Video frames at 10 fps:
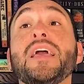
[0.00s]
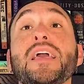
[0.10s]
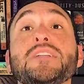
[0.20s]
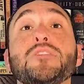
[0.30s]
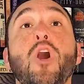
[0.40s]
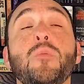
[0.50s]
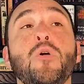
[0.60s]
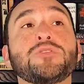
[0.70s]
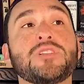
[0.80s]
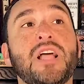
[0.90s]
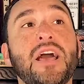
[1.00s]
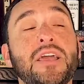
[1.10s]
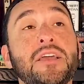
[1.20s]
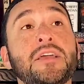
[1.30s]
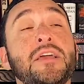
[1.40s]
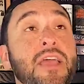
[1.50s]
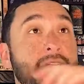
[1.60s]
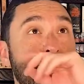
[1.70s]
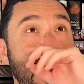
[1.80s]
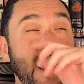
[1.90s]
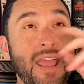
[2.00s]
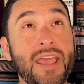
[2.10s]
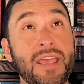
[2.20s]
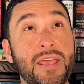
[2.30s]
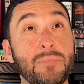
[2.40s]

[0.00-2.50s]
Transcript: it's almost like a